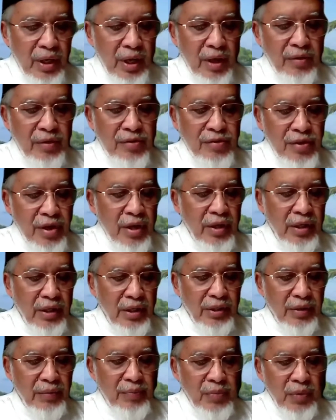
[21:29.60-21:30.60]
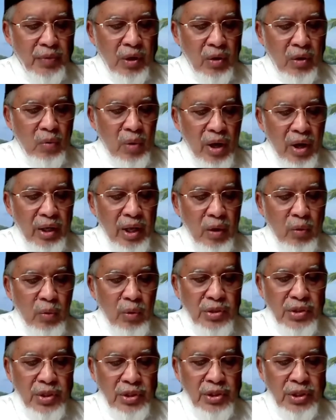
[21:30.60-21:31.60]
And thirdly, while I
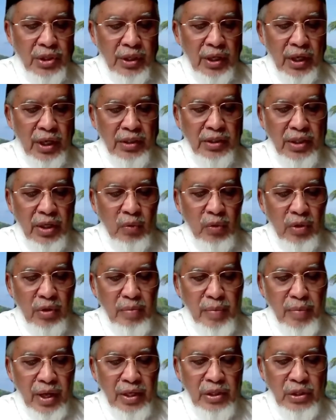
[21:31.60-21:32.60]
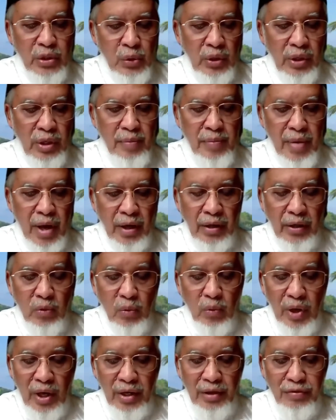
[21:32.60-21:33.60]
was in Jakarta with my newly
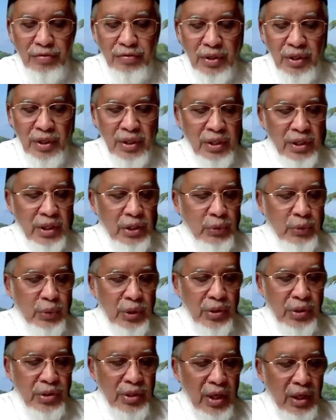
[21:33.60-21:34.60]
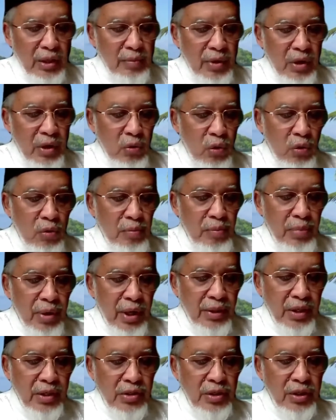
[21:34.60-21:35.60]
married wife, it was Al-Marhum
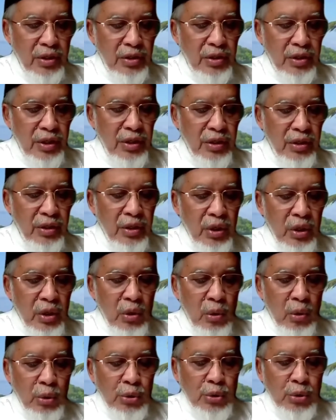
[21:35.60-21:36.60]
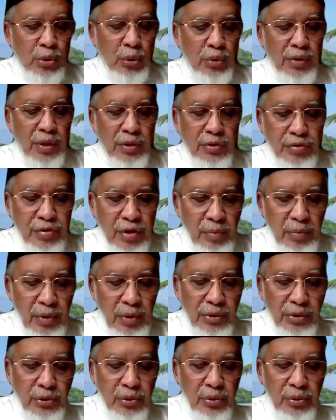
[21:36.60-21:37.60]
brother Siddik who took the
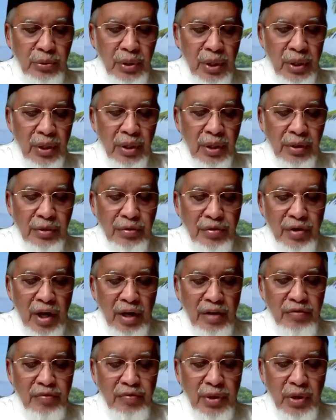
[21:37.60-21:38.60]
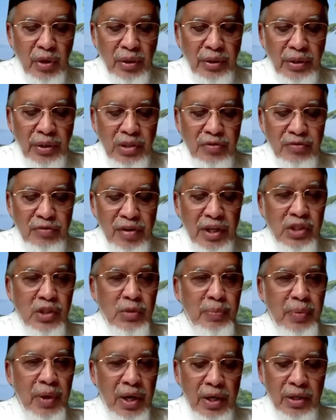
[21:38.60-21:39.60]
trouble to drive me on his
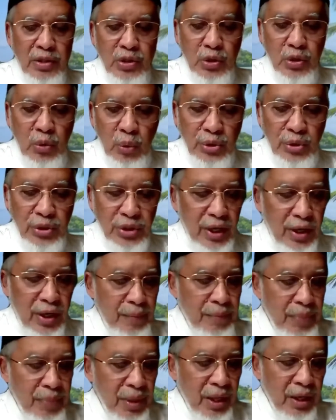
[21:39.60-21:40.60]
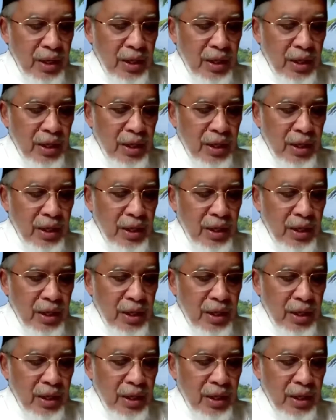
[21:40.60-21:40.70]
Vespa scooter